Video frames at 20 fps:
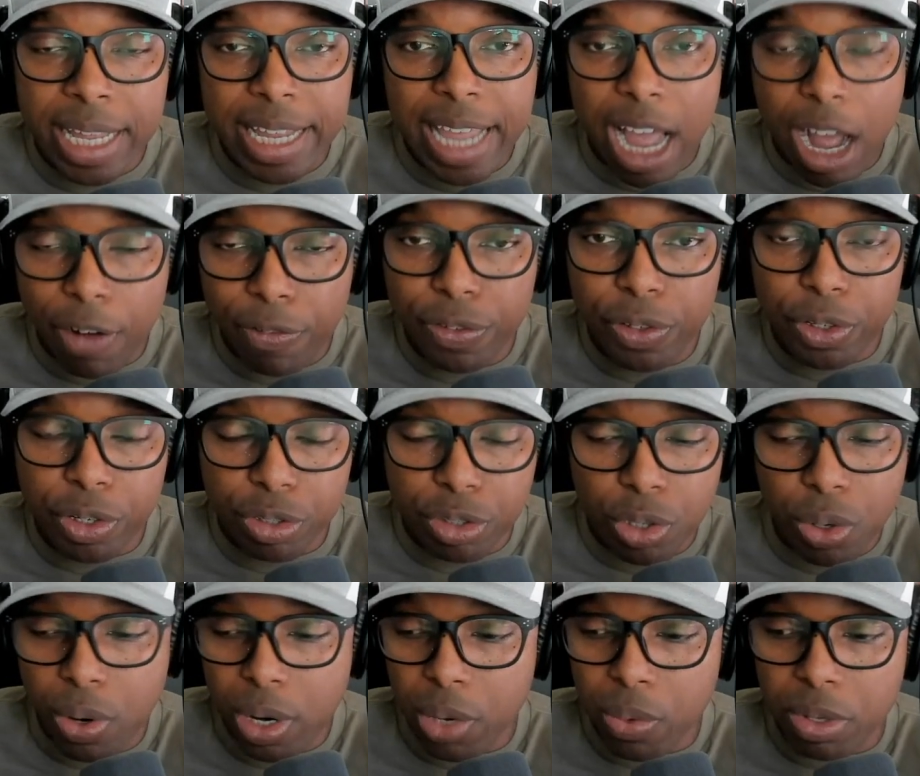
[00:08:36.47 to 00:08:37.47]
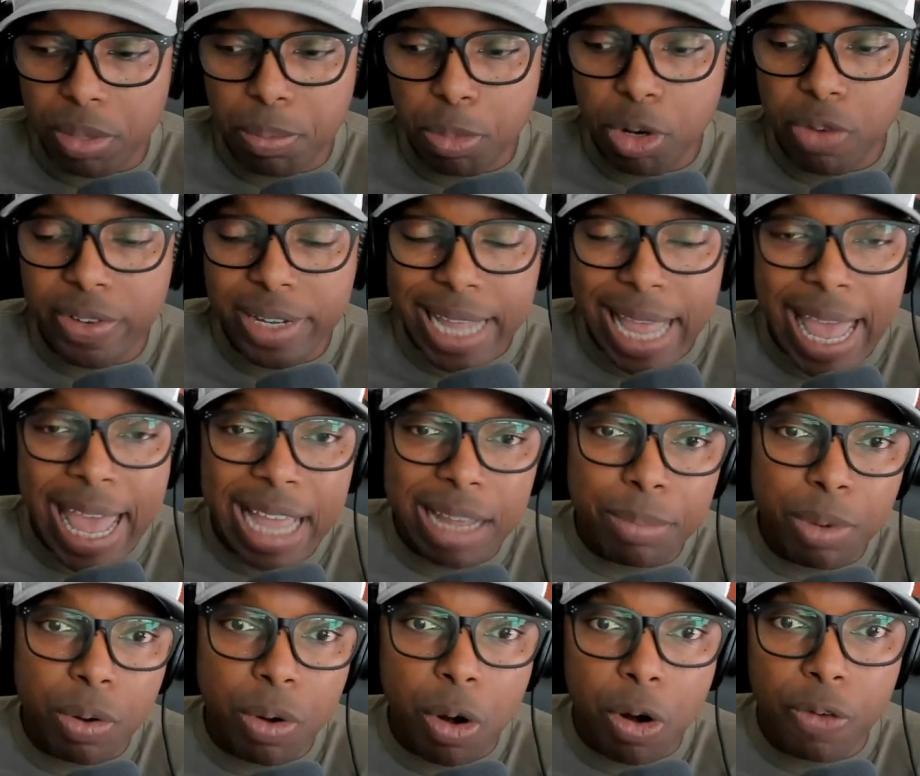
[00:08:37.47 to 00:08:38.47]
and Kyle Flirt are doing with moving
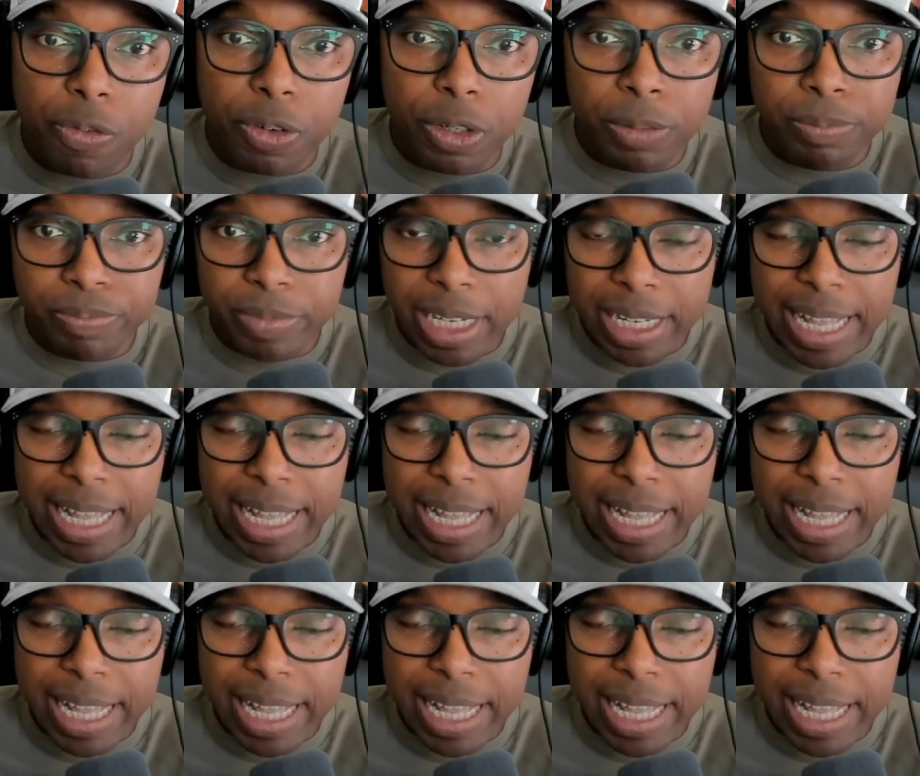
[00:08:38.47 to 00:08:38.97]
Agbo over